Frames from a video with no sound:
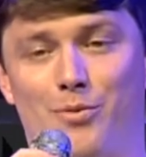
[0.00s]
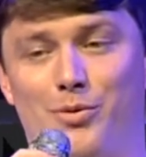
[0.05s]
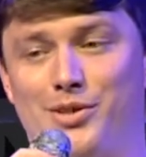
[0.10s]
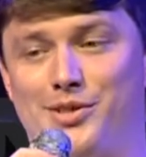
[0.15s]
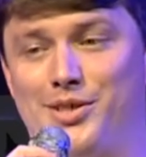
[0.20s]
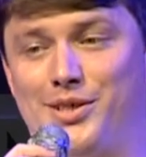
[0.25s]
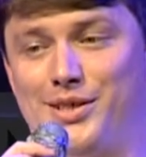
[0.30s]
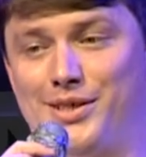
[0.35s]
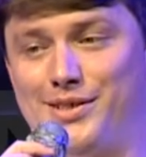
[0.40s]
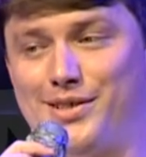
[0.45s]
I went
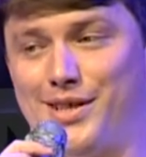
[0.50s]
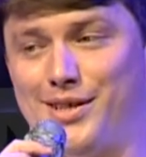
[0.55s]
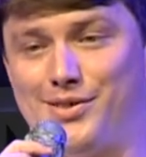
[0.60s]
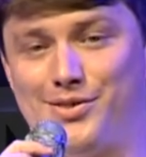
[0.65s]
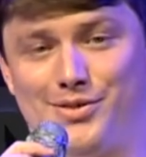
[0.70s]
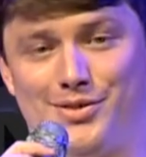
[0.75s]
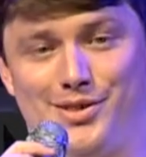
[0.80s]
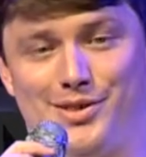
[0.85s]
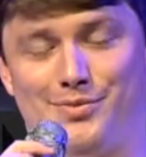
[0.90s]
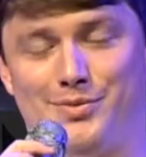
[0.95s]
to the
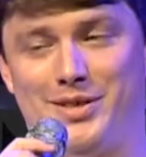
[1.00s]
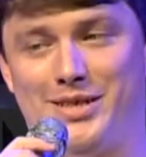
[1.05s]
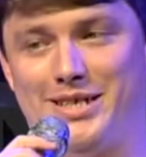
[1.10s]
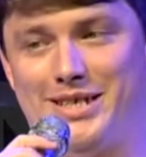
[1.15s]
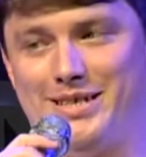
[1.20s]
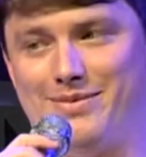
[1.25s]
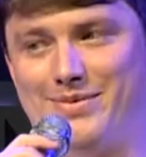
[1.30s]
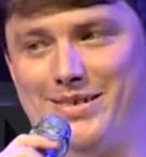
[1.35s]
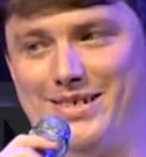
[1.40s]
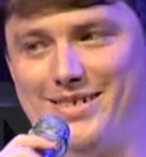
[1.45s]
desert this
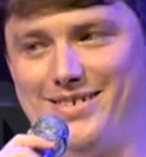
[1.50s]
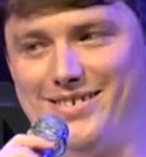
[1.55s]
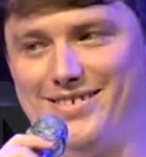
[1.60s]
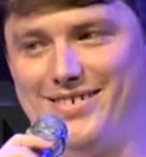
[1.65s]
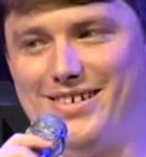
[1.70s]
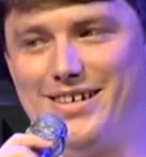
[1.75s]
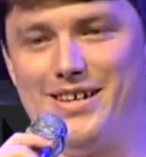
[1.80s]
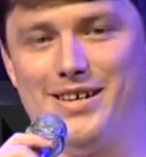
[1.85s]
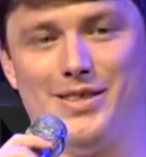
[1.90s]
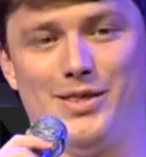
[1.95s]
weekend, man.
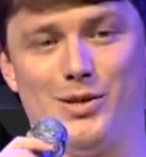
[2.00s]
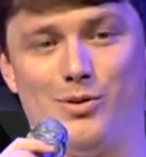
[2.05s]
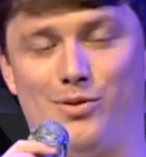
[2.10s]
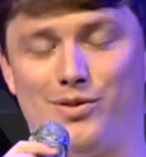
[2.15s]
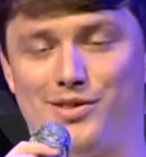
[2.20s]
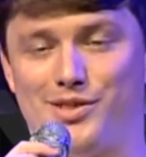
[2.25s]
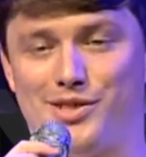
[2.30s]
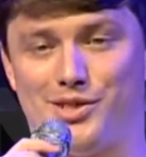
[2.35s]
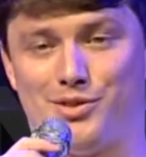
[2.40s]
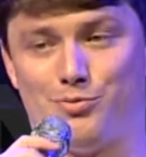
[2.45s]
There
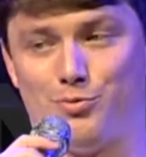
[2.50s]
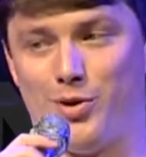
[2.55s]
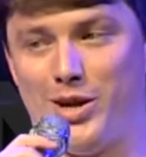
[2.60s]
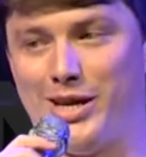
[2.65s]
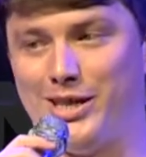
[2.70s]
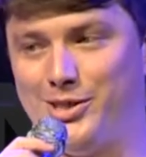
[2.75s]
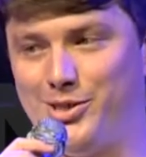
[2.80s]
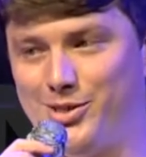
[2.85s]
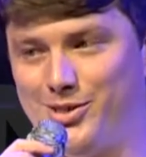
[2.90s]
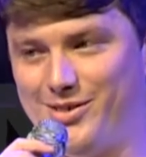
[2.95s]
was this
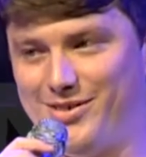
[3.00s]
rager.